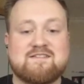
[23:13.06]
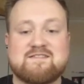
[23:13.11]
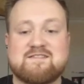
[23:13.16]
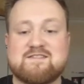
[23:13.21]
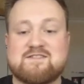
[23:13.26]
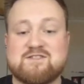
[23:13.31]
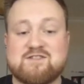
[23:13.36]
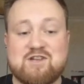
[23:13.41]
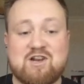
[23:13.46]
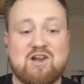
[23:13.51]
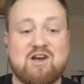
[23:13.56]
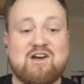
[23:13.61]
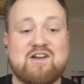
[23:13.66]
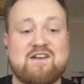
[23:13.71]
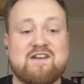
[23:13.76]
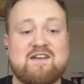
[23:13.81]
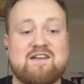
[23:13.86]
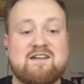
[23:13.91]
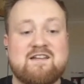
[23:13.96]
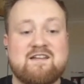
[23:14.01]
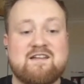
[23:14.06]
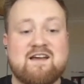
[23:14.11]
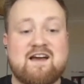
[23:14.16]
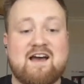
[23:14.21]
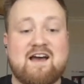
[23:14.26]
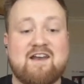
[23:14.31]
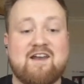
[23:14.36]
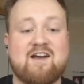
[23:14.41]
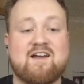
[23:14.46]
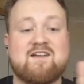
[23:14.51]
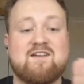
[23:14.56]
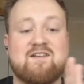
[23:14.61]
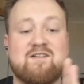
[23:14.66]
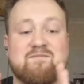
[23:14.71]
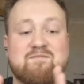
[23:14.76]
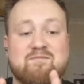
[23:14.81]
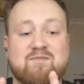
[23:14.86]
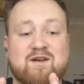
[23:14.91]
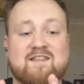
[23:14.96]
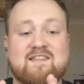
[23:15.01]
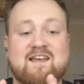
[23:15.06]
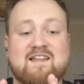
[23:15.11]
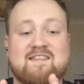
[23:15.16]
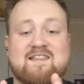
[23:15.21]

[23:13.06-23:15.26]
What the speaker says: to learn, and I can bring that